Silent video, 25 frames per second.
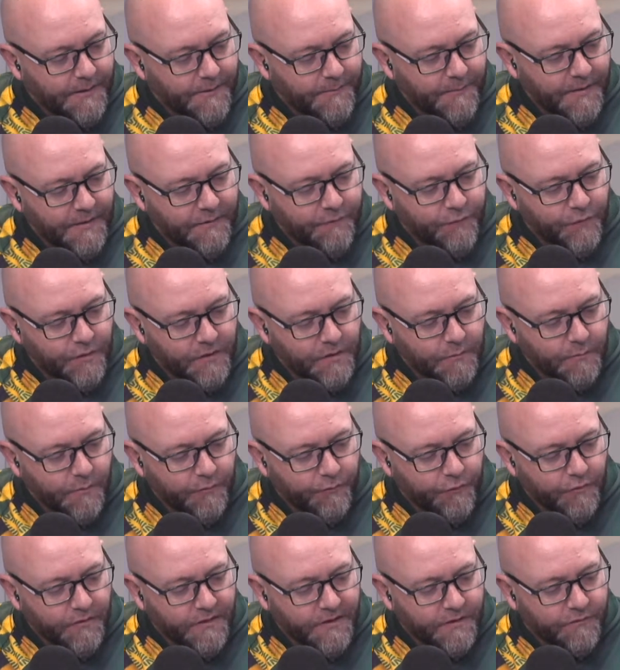And freedom
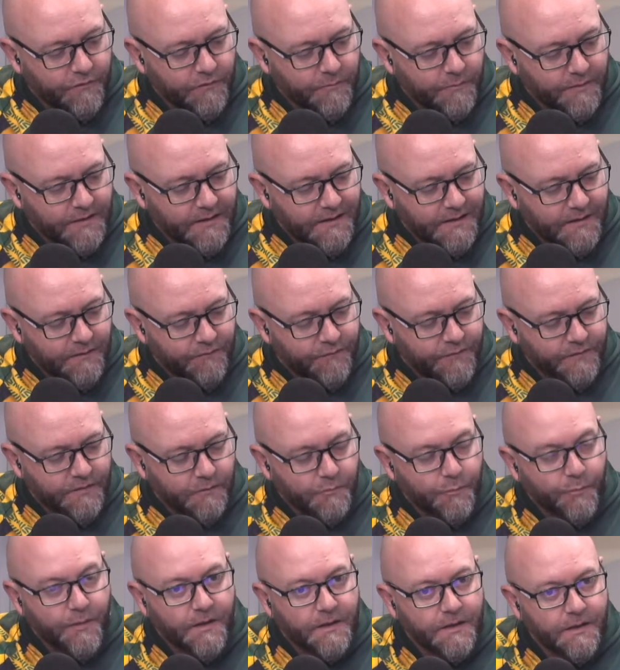of that's religion, belief, and
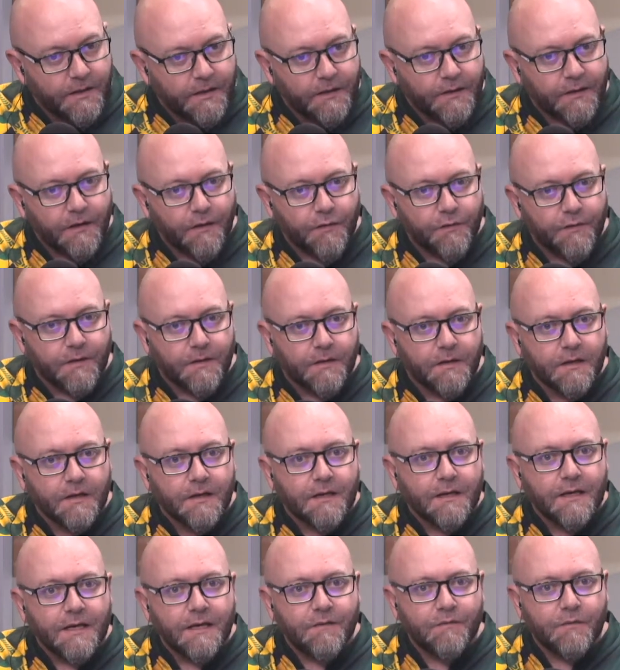opinion. And I think
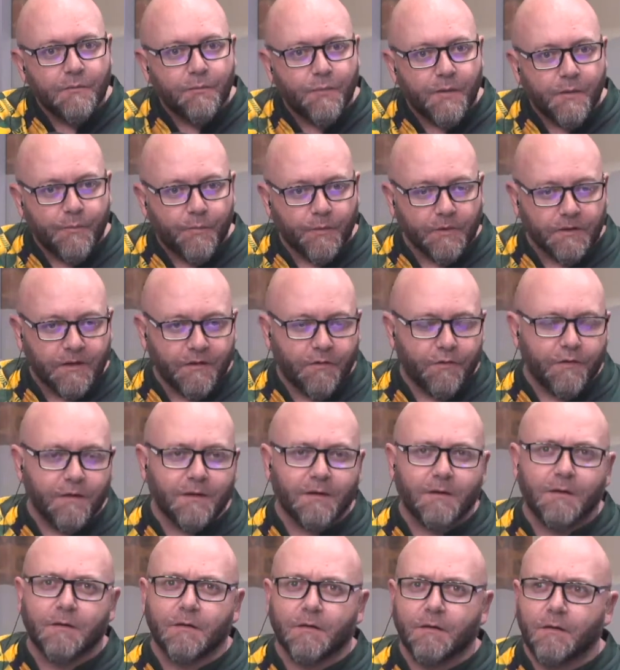even people are
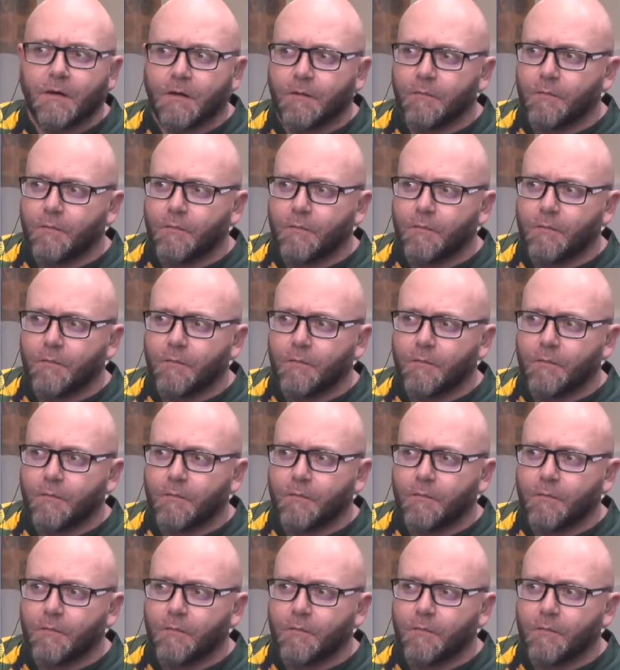thinking.